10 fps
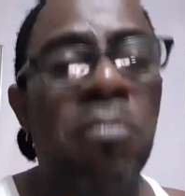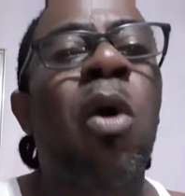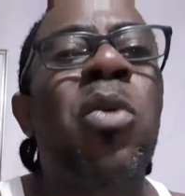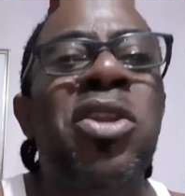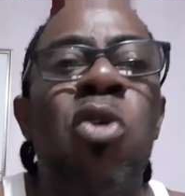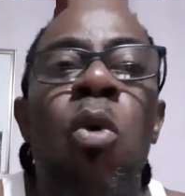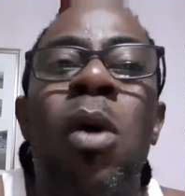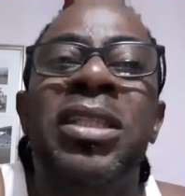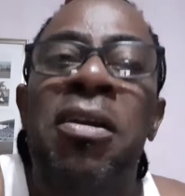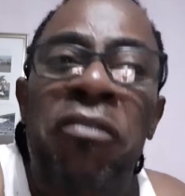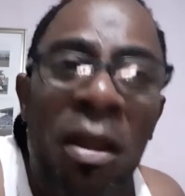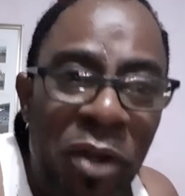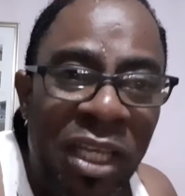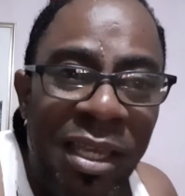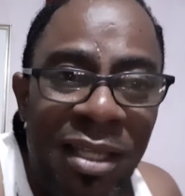But we know what you're
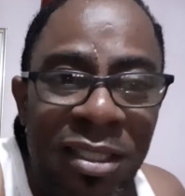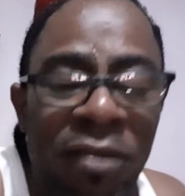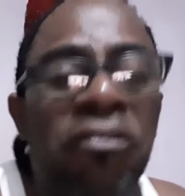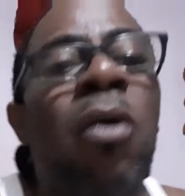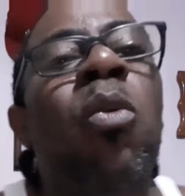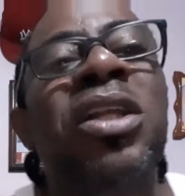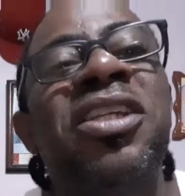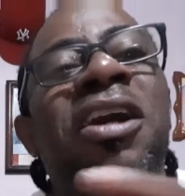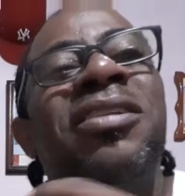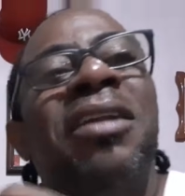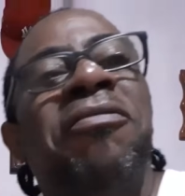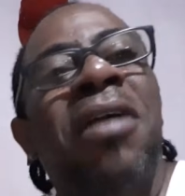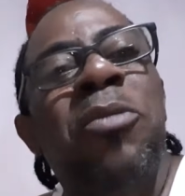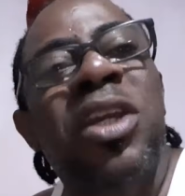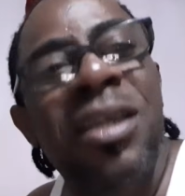fabricating from what you're not
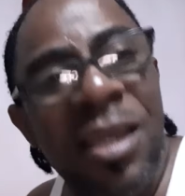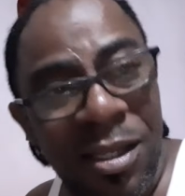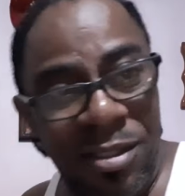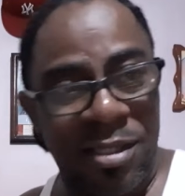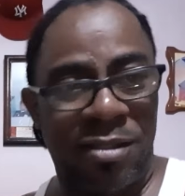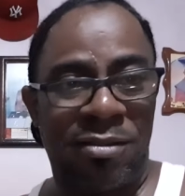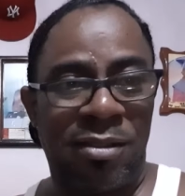fabricating.